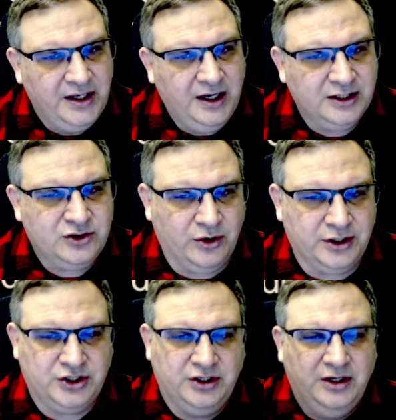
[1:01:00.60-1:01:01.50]
A
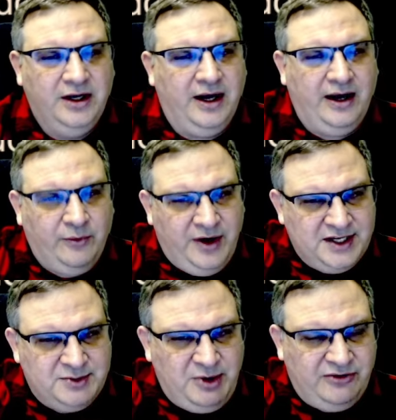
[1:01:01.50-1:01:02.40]
torch. I
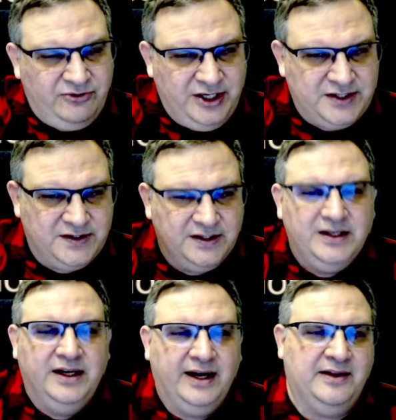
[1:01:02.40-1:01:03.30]
raise my fist
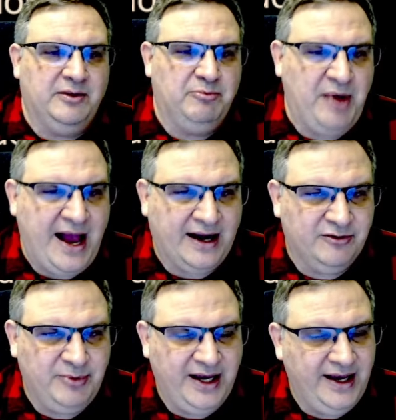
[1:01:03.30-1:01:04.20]
and on the back of
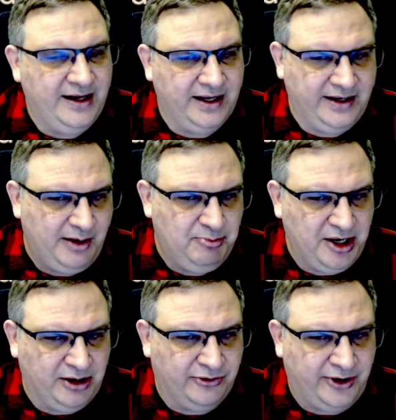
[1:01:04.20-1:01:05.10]
my hand, I got a
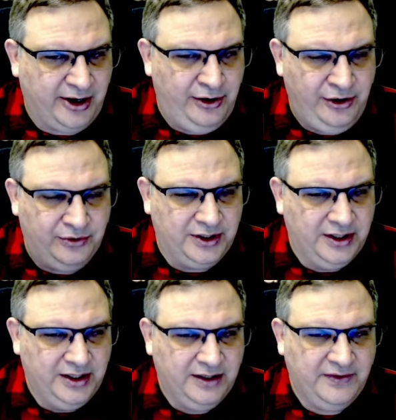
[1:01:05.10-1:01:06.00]
bigger fire newt.
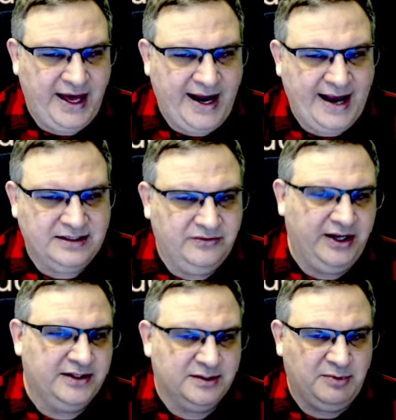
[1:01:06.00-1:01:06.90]
That
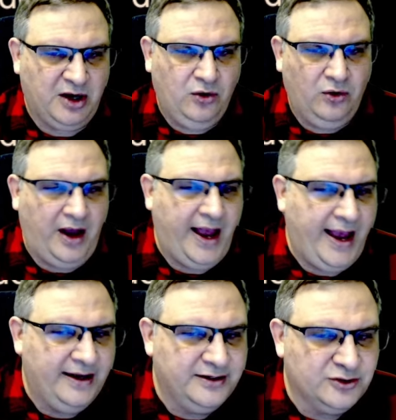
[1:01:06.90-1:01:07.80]
activates, my whole
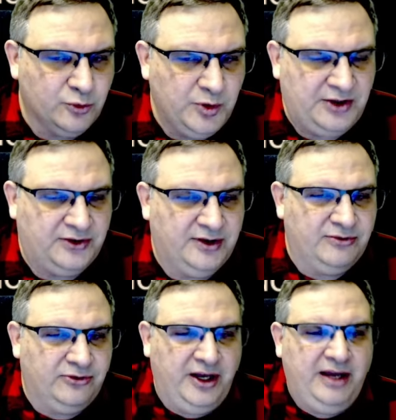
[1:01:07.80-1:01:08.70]
hand is wreathed in
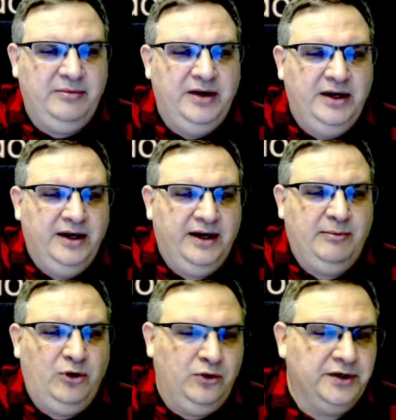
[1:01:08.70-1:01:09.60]
flame and
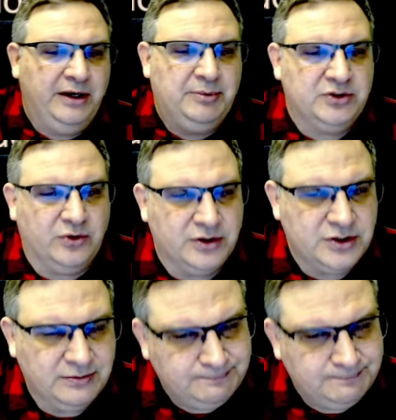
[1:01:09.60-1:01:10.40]
I'm holding up a torch.